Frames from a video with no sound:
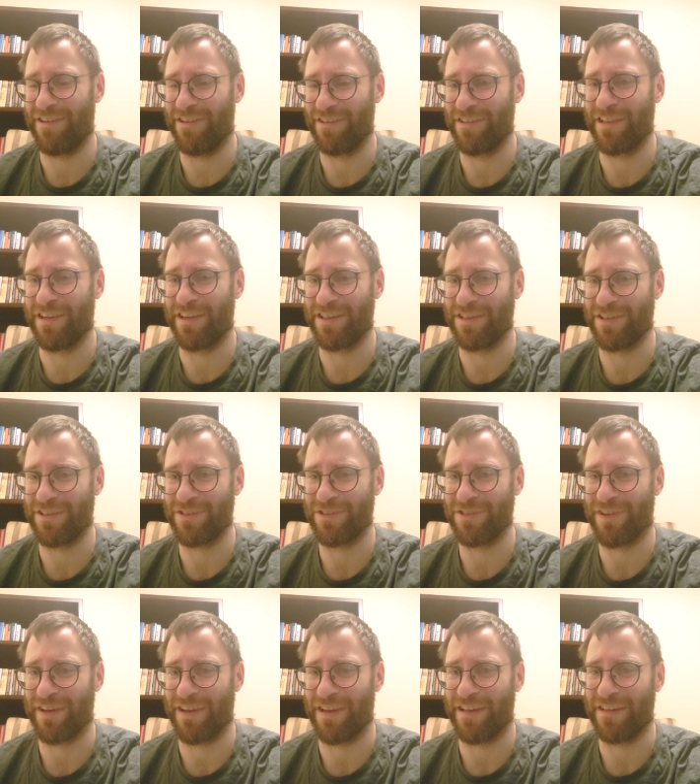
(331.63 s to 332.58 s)
there is
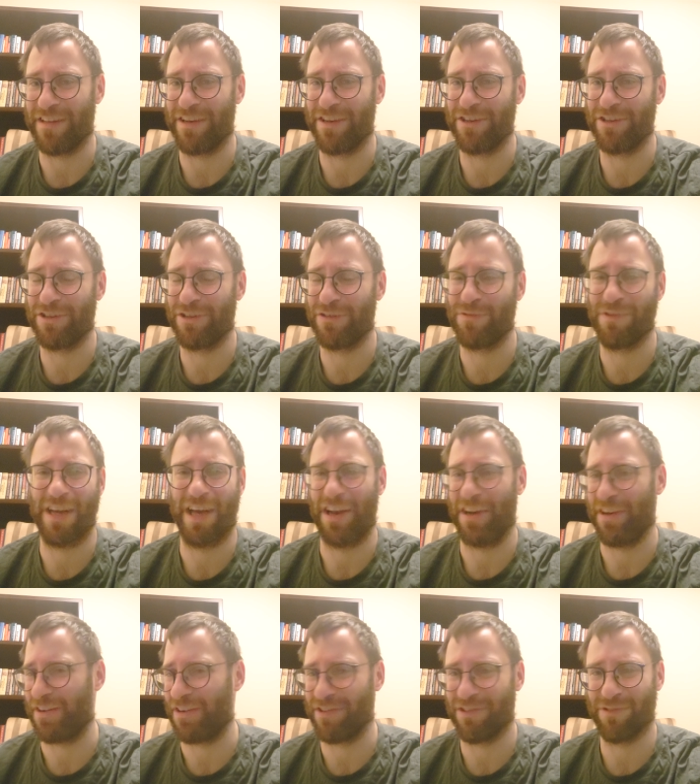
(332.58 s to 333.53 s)
also another issue we
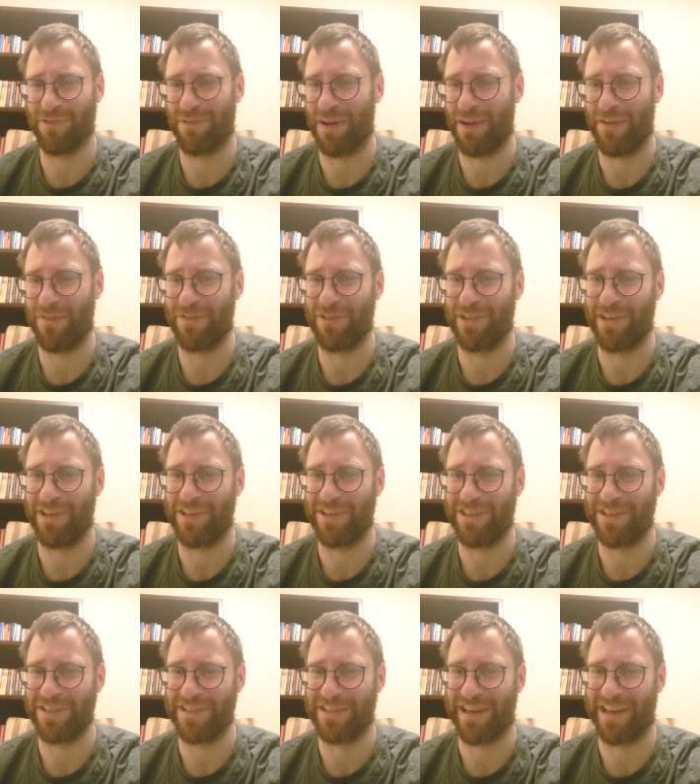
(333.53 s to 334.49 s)
are not one of the
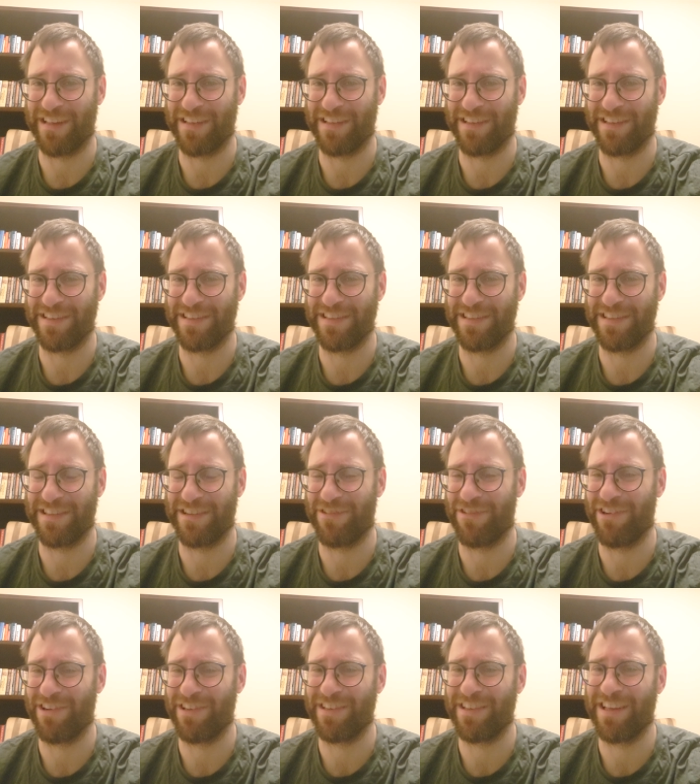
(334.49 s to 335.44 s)
richest countries in the
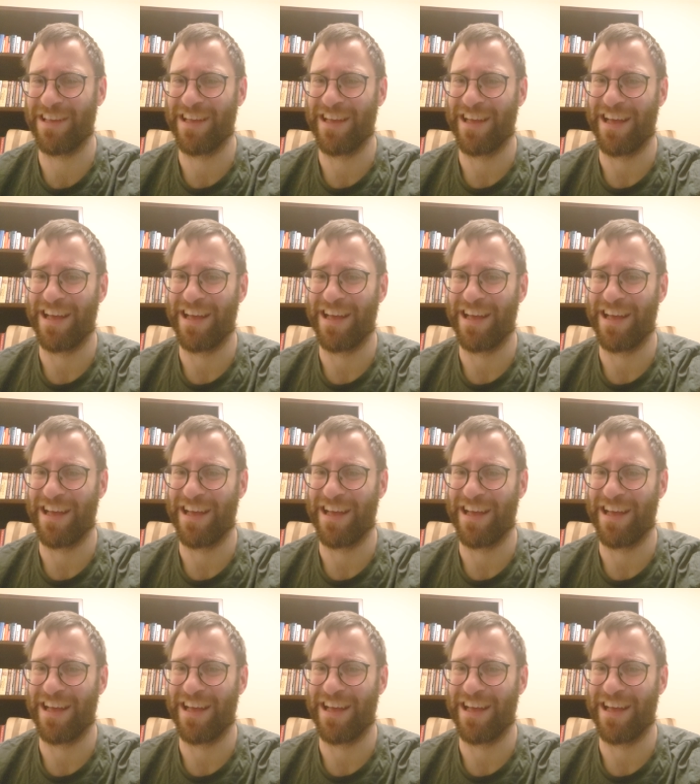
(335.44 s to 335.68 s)
world